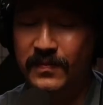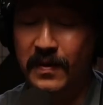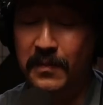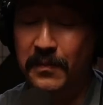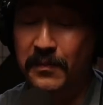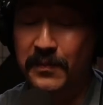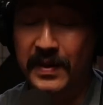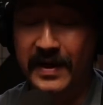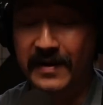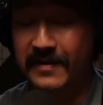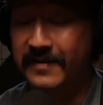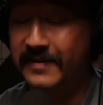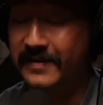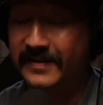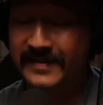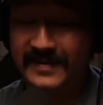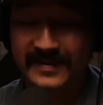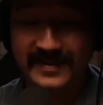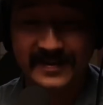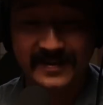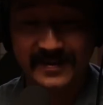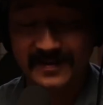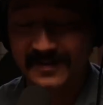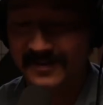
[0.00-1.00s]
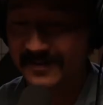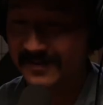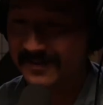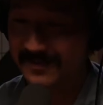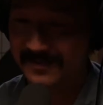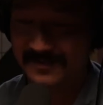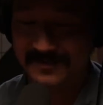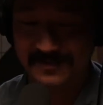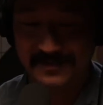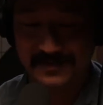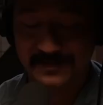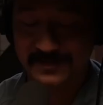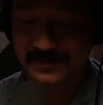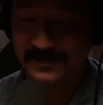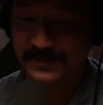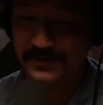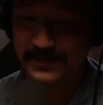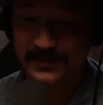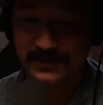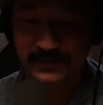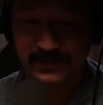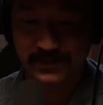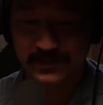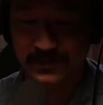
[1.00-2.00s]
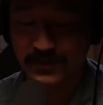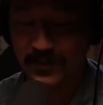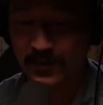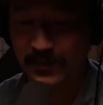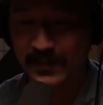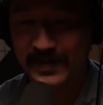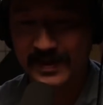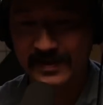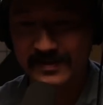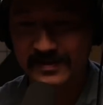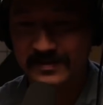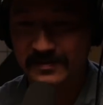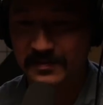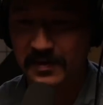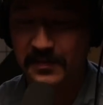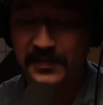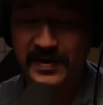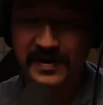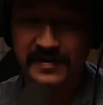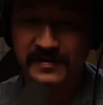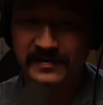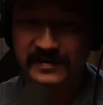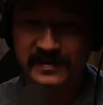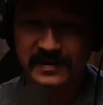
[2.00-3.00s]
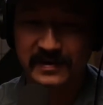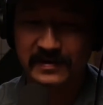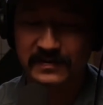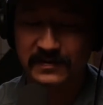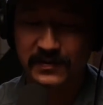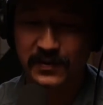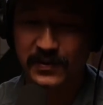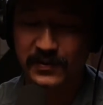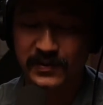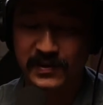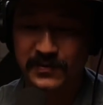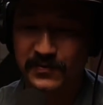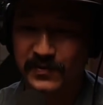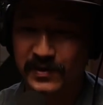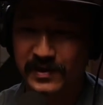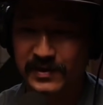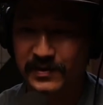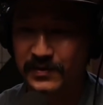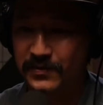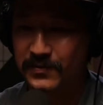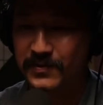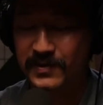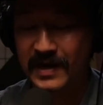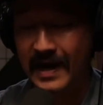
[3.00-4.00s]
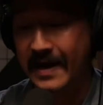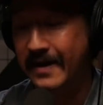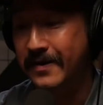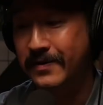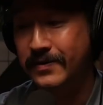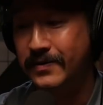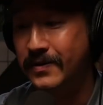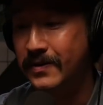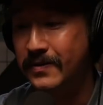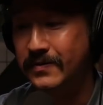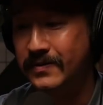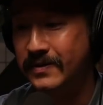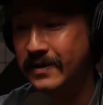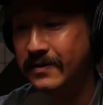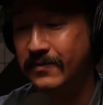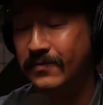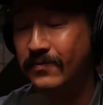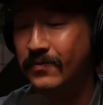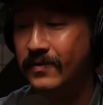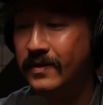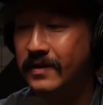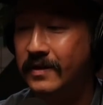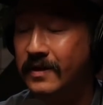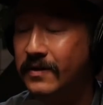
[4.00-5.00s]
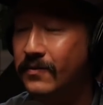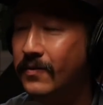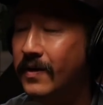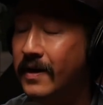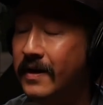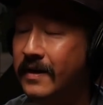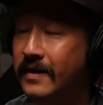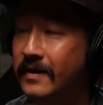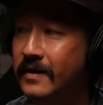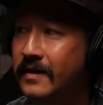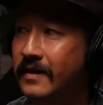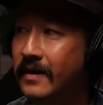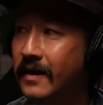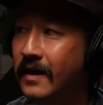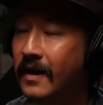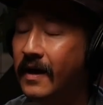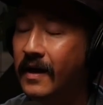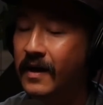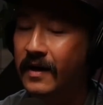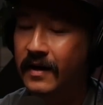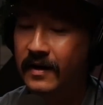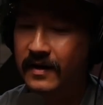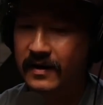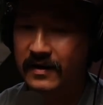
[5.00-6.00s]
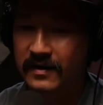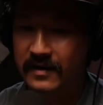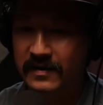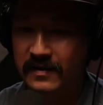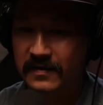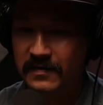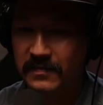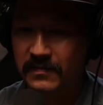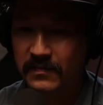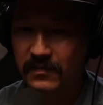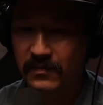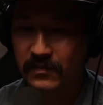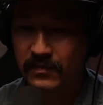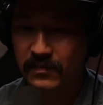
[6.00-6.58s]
apparently, don't quote me on this, but apparently the only one in the world. I don't know. It was like really rare. Um